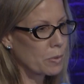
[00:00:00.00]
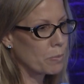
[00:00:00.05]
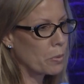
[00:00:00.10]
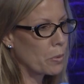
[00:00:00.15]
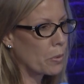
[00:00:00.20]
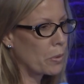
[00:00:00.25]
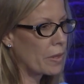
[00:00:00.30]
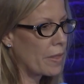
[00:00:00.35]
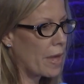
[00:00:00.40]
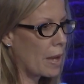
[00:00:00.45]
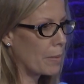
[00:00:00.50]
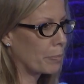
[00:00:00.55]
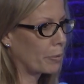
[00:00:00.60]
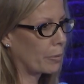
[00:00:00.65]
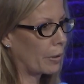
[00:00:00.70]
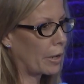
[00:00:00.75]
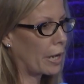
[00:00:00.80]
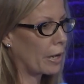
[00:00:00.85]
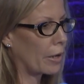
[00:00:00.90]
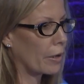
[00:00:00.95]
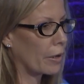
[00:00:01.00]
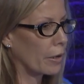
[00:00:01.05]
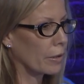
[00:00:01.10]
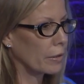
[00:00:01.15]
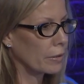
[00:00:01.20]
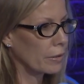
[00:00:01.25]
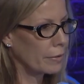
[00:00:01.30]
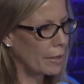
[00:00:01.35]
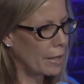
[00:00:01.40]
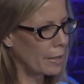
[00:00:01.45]
more to that prayer,
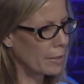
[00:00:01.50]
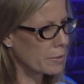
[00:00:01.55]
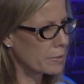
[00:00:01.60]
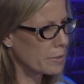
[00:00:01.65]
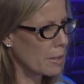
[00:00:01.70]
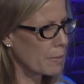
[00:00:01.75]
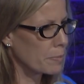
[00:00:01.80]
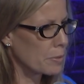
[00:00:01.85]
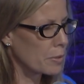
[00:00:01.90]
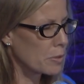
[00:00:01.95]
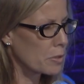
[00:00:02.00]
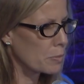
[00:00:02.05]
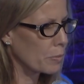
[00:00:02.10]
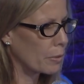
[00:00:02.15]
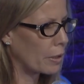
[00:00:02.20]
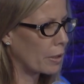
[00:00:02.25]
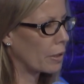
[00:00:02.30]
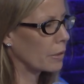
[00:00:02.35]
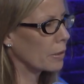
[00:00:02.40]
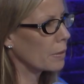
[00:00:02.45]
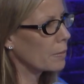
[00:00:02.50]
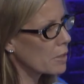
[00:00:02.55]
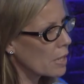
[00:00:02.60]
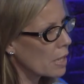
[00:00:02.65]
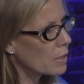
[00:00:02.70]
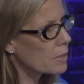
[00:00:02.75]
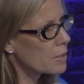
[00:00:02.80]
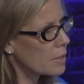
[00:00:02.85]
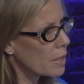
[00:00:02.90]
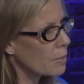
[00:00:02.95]
that acceptance prayer. Like,
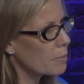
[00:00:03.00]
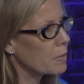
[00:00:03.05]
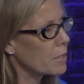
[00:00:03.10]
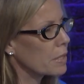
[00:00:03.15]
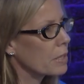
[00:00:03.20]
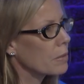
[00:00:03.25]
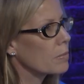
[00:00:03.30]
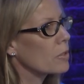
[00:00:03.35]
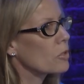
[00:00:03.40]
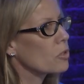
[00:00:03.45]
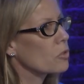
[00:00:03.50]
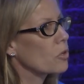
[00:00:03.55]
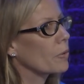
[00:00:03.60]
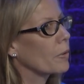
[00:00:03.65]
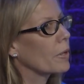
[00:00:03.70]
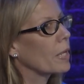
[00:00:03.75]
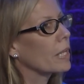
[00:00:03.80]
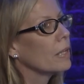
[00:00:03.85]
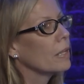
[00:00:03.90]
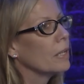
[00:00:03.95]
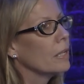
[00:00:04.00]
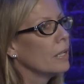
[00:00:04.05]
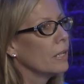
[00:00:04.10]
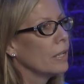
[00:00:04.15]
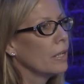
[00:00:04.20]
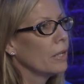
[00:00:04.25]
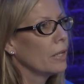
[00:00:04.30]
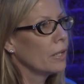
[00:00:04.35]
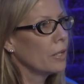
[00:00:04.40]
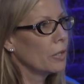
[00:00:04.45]
accept me, give me the serenity.
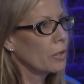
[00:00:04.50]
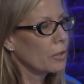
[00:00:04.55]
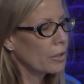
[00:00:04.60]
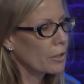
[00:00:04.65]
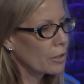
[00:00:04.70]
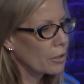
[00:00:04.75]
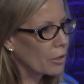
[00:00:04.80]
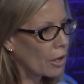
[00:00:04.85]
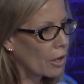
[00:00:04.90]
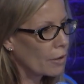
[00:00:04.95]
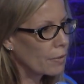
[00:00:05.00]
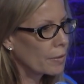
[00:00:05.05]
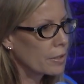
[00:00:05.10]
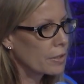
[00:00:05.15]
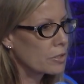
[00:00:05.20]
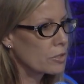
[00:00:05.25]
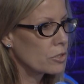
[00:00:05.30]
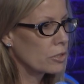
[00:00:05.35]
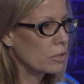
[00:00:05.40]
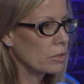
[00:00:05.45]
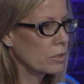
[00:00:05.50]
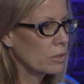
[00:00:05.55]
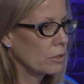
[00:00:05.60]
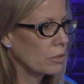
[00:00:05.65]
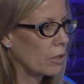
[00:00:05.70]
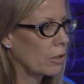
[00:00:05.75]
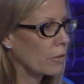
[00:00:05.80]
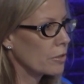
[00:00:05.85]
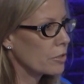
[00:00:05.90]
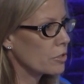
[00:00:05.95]
Courage
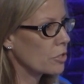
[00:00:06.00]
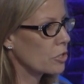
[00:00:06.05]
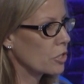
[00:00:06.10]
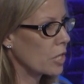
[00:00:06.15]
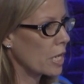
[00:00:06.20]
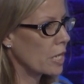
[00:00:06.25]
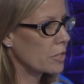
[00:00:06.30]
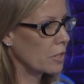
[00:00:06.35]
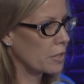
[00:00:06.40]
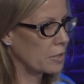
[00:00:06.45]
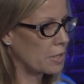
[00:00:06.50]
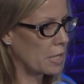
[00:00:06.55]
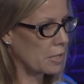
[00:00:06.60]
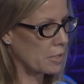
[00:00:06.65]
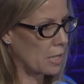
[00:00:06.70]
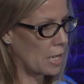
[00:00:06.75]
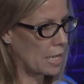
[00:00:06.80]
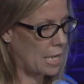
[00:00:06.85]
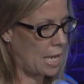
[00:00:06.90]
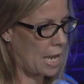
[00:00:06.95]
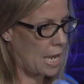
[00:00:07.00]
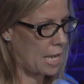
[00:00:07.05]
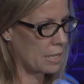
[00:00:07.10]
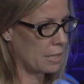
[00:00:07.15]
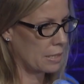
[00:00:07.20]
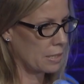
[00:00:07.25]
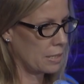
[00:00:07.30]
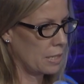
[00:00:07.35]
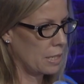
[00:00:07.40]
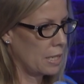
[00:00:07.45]
to change the things I can.
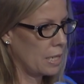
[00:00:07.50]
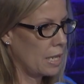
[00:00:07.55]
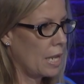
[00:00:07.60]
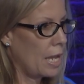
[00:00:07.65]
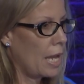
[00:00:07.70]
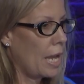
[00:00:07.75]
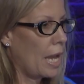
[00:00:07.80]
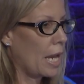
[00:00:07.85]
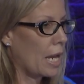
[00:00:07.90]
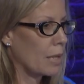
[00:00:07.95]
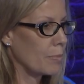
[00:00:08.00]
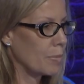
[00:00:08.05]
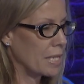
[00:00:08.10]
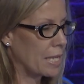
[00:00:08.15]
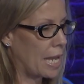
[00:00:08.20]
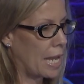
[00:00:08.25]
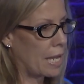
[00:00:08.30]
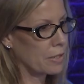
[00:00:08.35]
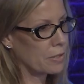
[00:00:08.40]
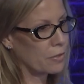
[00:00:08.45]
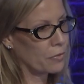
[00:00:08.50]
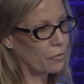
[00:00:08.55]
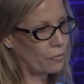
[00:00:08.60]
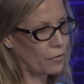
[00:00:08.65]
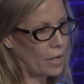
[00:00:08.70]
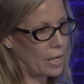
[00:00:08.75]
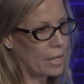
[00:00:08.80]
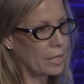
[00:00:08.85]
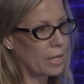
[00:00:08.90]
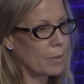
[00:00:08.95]
And I began to
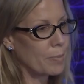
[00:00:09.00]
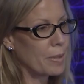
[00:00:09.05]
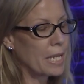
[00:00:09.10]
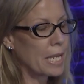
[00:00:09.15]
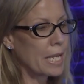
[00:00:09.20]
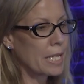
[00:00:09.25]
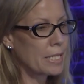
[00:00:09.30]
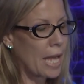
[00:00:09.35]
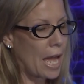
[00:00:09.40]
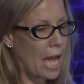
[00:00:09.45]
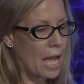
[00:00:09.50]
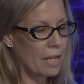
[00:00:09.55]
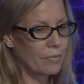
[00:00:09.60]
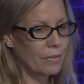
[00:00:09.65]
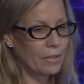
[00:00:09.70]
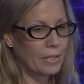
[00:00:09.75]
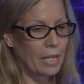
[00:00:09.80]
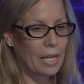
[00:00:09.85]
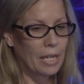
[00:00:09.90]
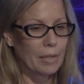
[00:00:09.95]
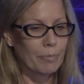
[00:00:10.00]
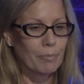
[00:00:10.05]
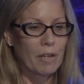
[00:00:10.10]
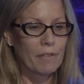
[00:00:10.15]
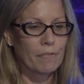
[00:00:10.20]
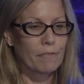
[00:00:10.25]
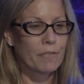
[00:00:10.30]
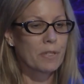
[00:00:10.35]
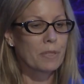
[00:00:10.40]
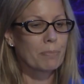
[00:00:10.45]
fight, and I began to advocate. My
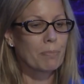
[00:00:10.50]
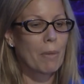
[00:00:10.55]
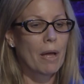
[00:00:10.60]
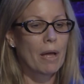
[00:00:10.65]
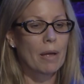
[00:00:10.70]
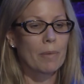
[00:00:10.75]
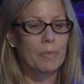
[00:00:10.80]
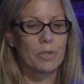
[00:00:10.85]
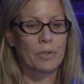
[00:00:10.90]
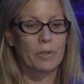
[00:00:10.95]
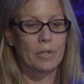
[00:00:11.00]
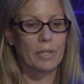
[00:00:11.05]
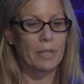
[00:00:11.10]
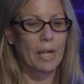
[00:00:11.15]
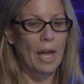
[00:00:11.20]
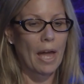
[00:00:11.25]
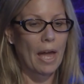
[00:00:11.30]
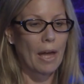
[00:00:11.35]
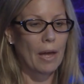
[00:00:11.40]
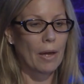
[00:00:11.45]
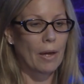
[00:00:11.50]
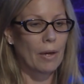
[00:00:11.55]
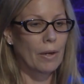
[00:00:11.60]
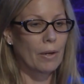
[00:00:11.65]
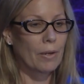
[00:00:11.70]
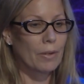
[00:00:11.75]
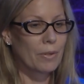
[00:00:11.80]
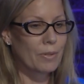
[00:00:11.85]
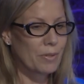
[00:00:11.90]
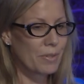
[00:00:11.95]
fist bombs are in the
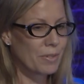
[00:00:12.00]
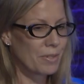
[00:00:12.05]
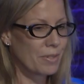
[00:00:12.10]
house.